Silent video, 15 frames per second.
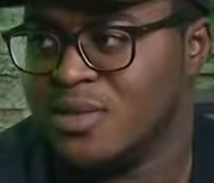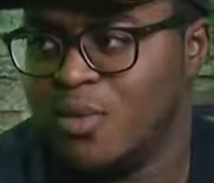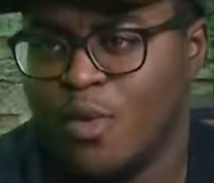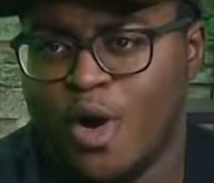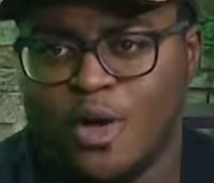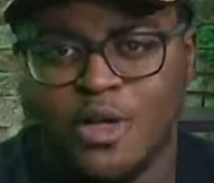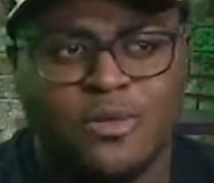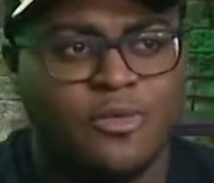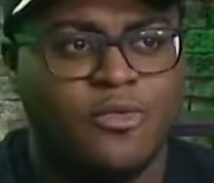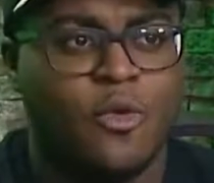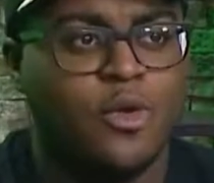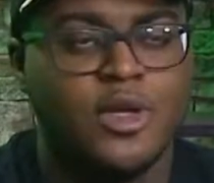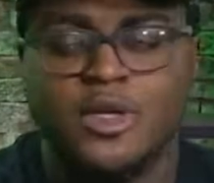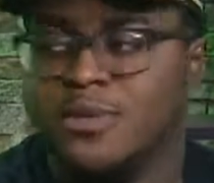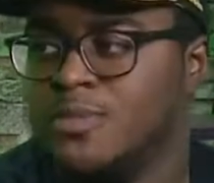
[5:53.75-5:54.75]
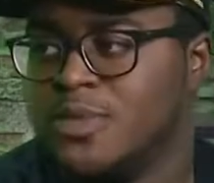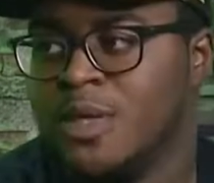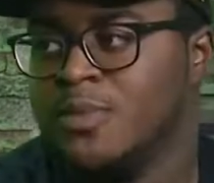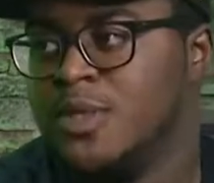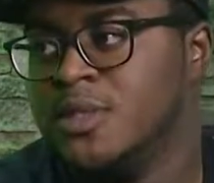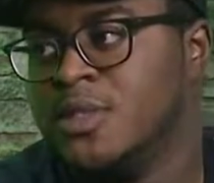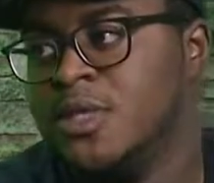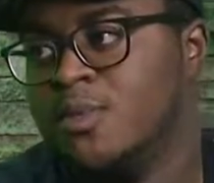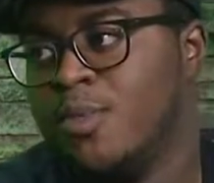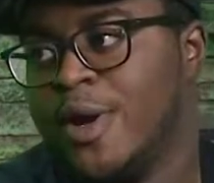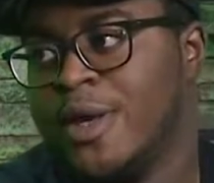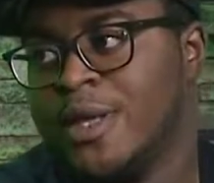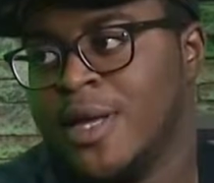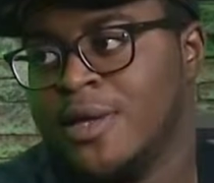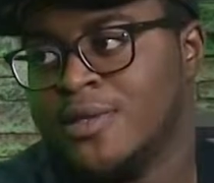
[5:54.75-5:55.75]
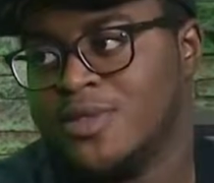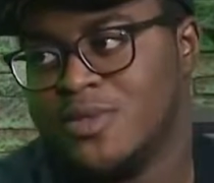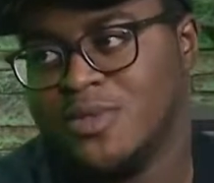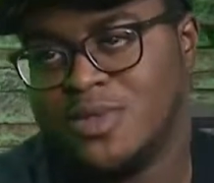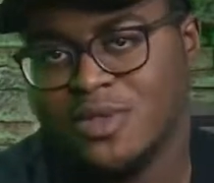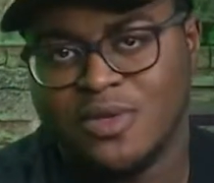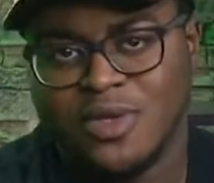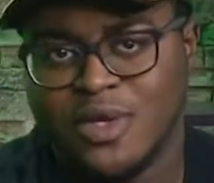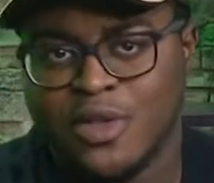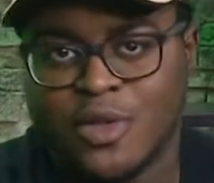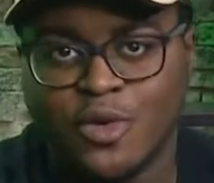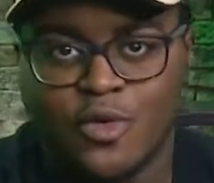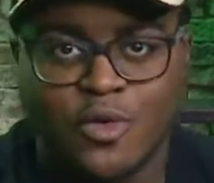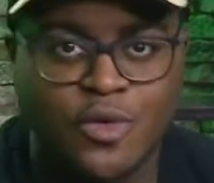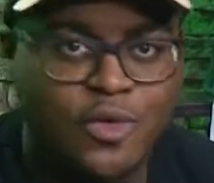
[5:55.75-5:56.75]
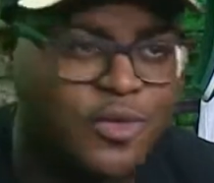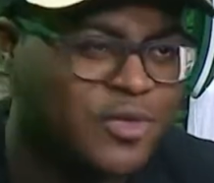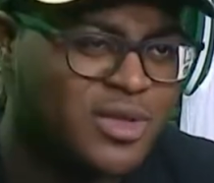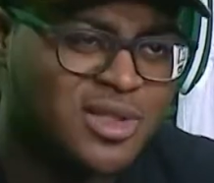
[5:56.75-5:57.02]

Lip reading: We're already 40-something deep right now, so we still getting the groove.